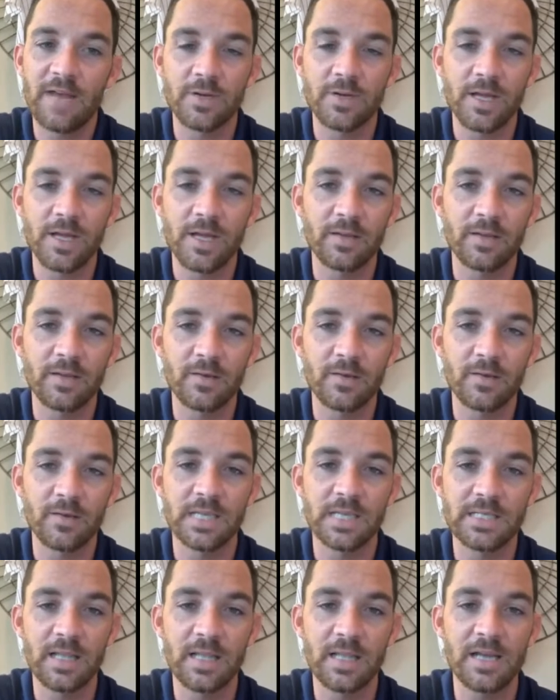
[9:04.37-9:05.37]
season last
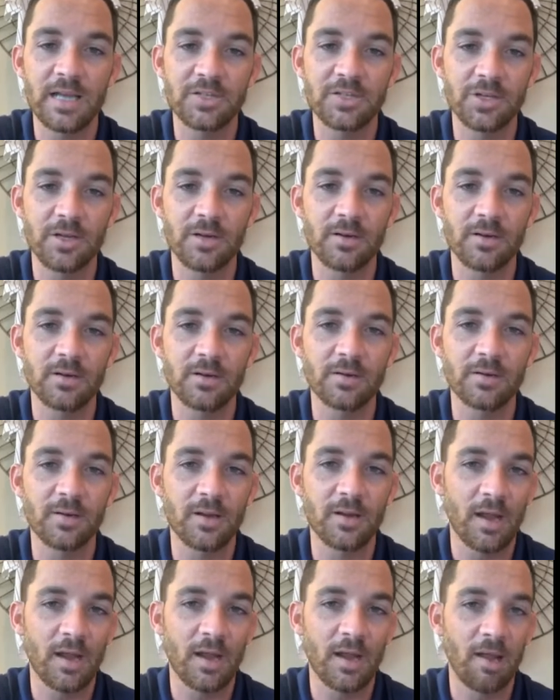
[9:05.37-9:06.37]
year.
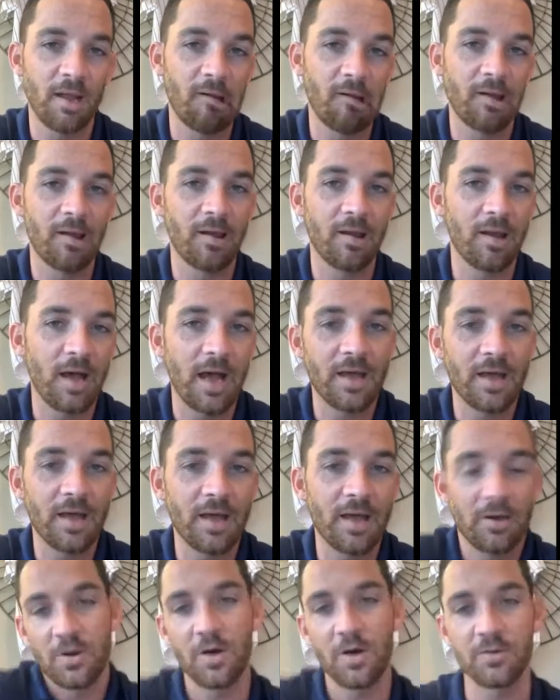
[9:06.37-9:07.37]
Who knows
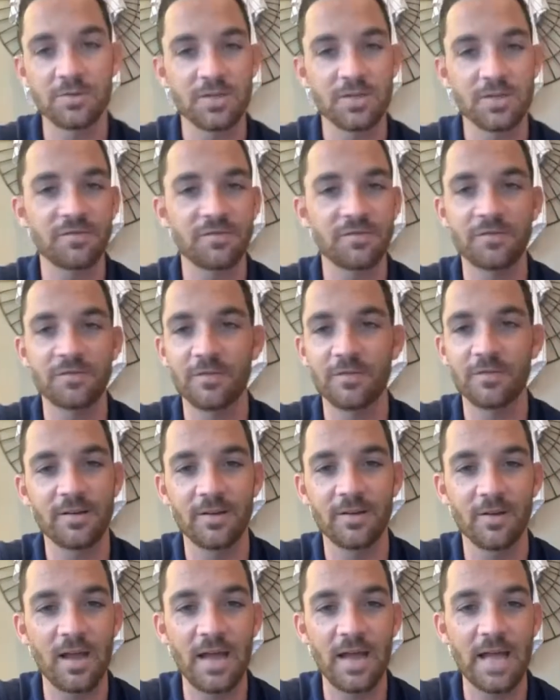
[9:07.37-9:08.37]
if
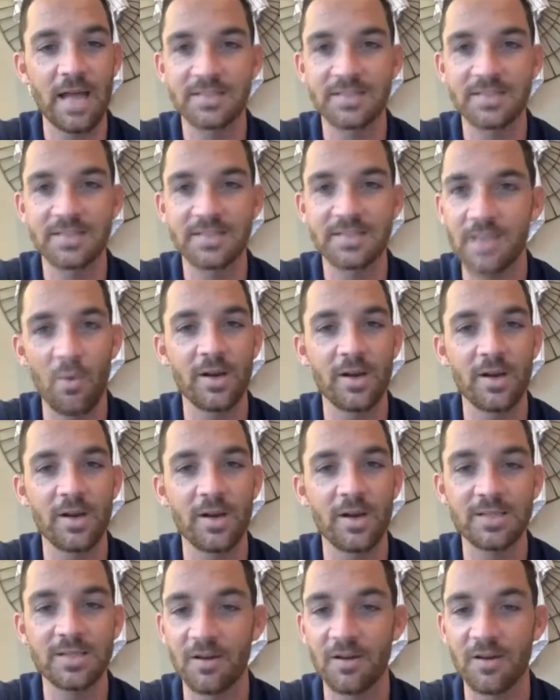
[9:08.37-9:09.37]
at some point he's going to
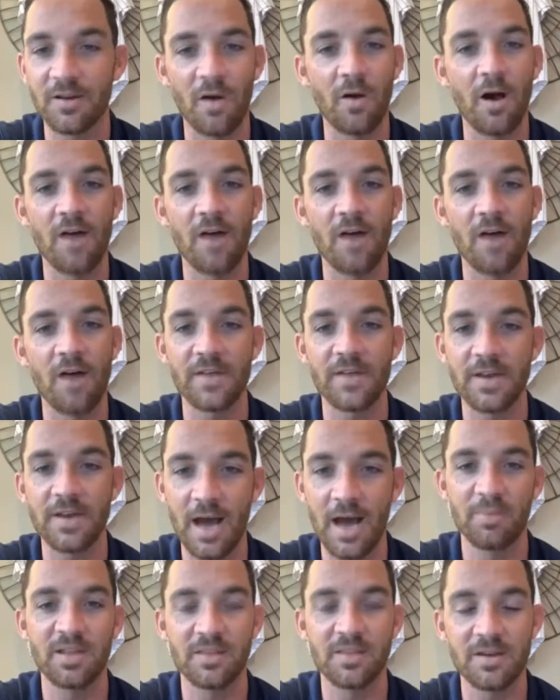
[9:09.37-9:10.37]
fall off and not be the
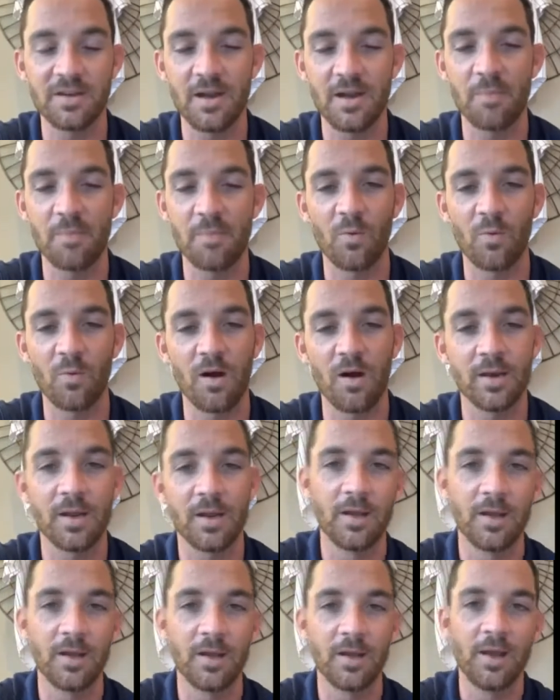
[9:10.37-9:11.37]
number one. And
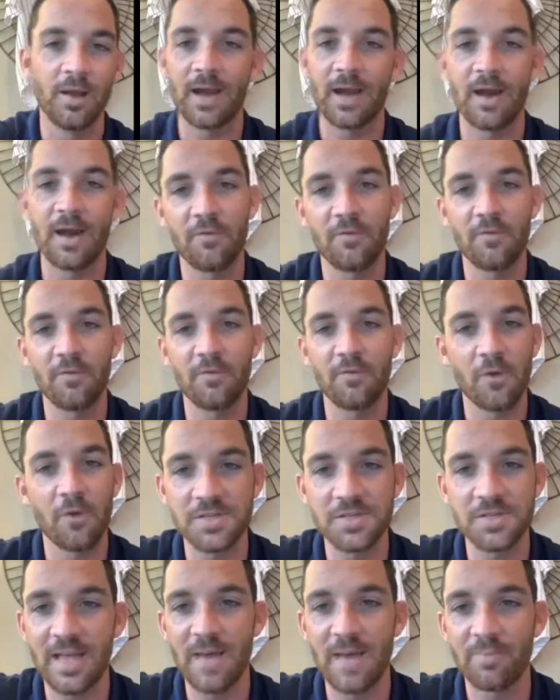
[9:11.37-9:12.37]
I don't foresee that being
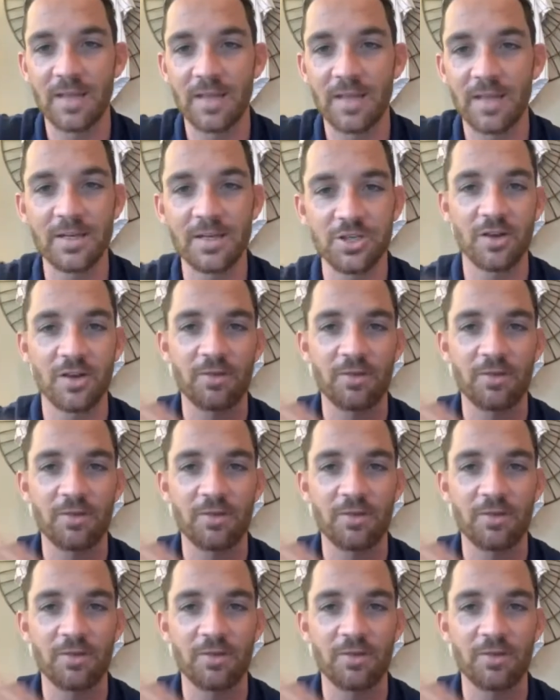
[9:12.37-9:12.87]
this year, but